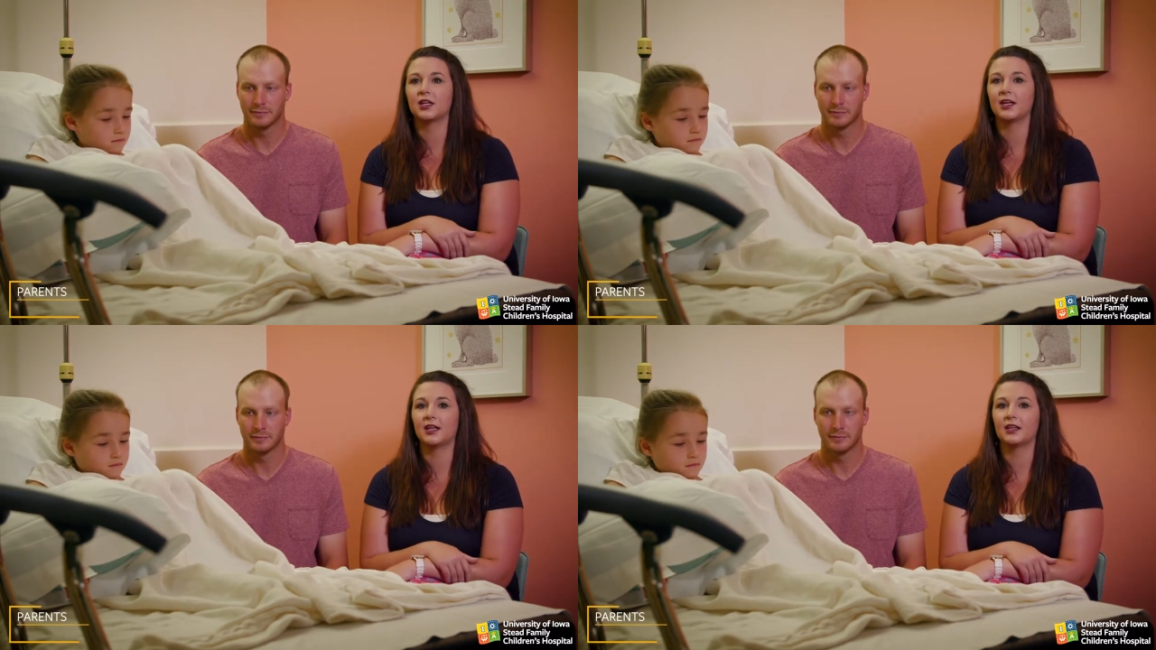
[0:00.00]

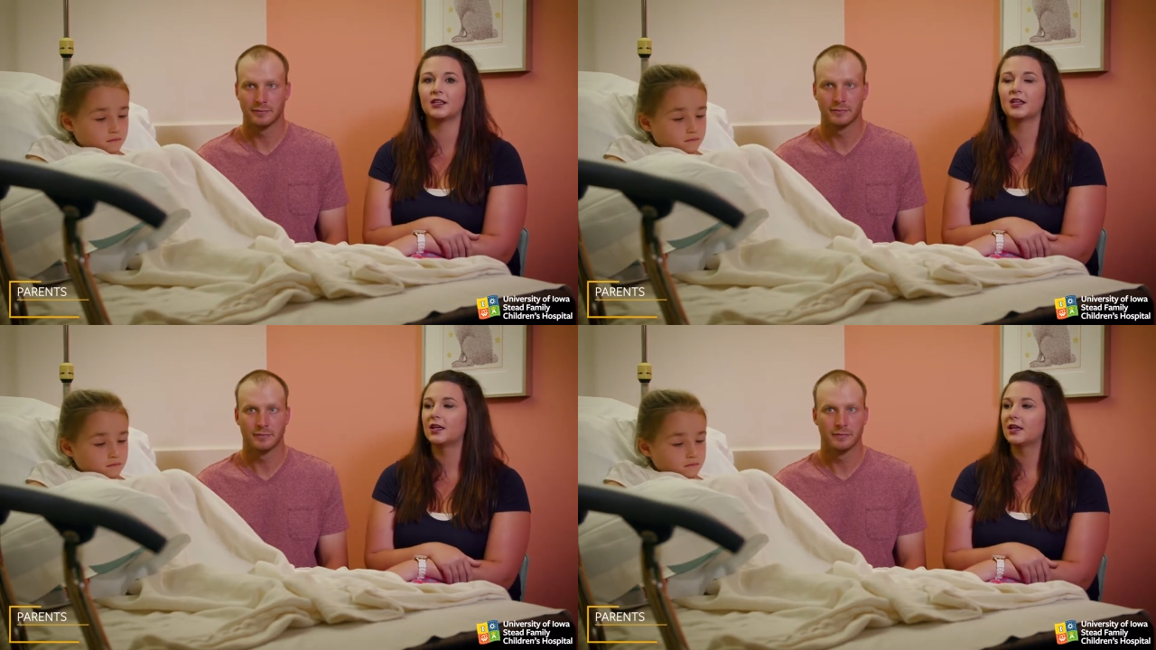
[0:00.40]
Speaker 1: and
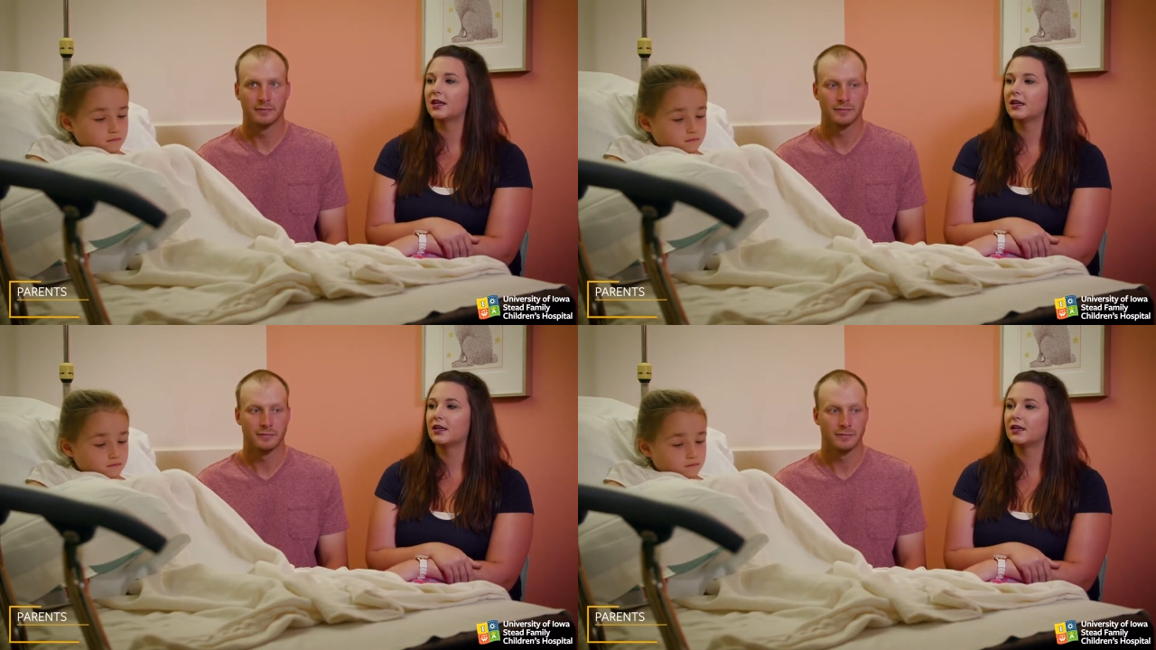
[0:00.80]

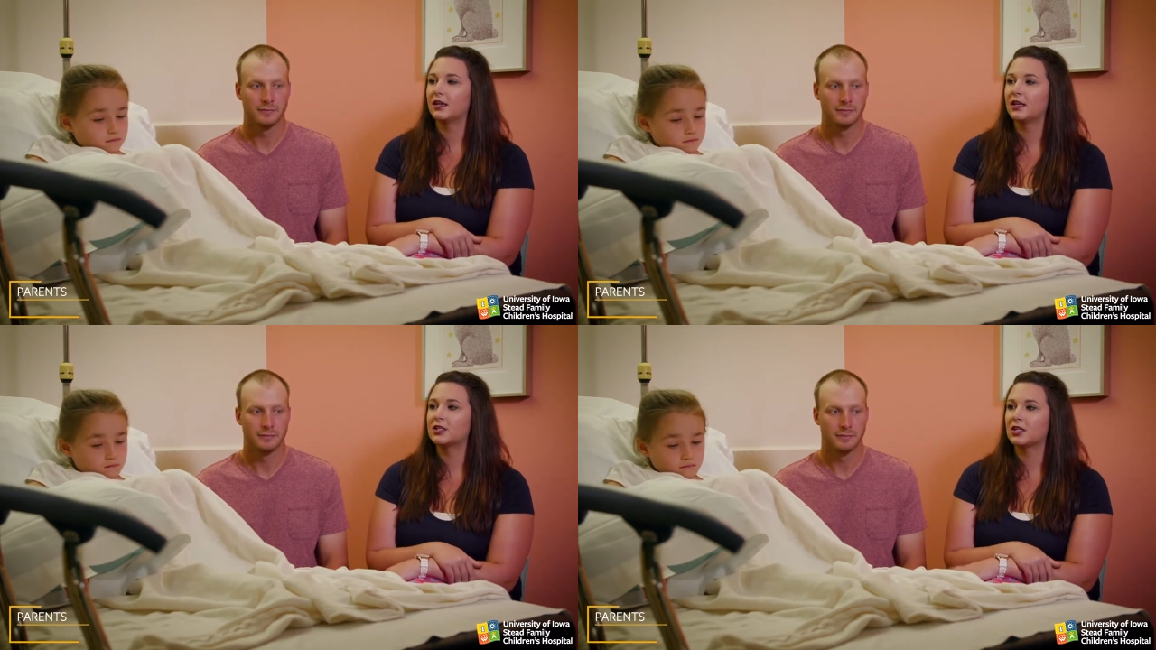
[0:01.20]

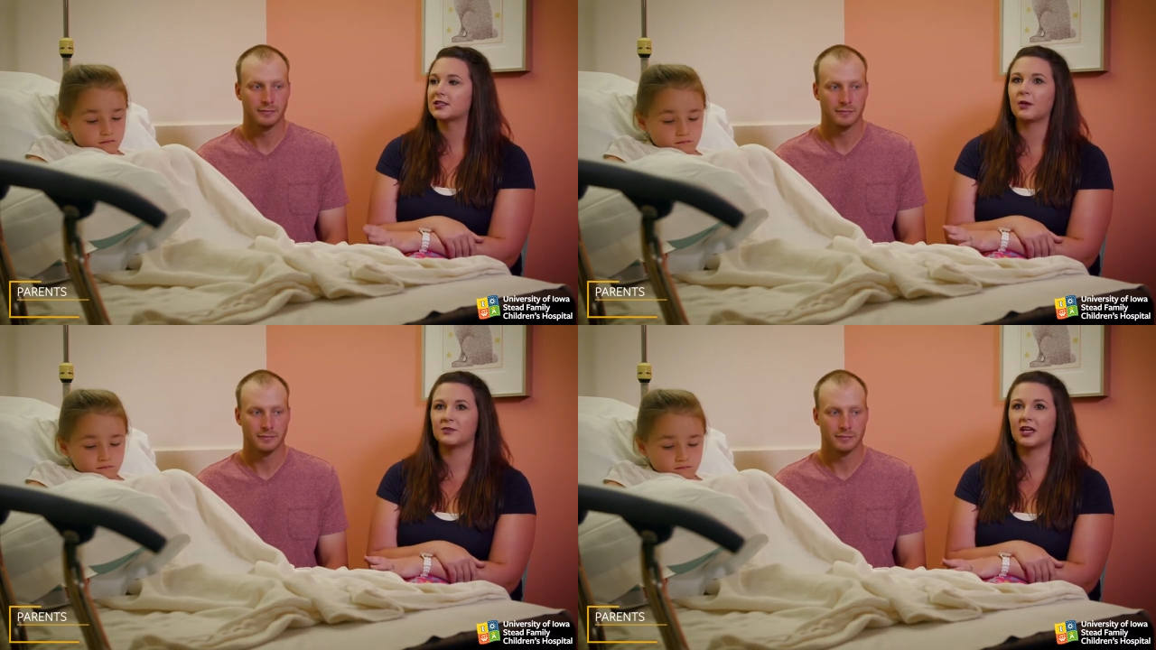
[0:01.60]
it just
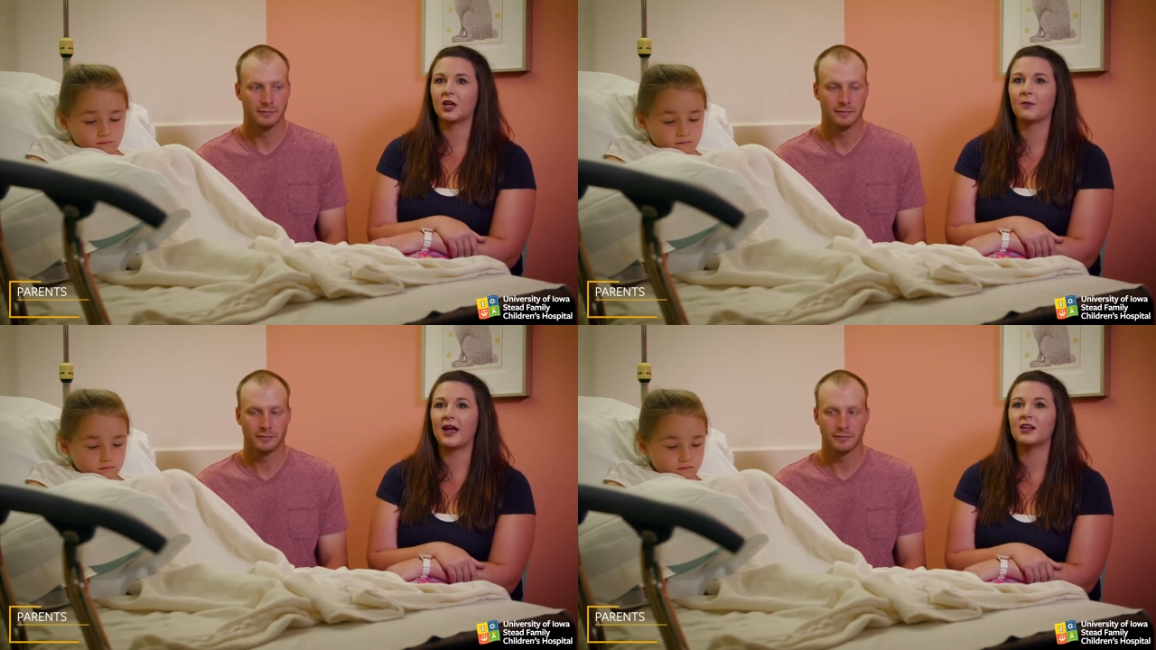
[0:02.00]
helped take
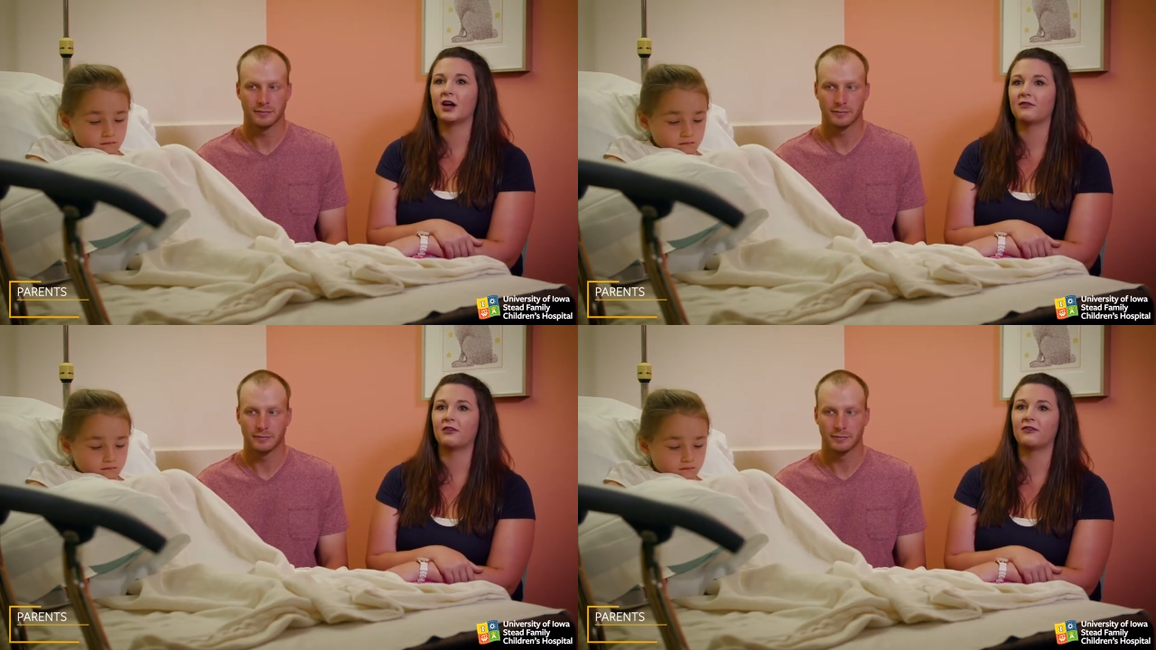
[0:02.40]
her mind off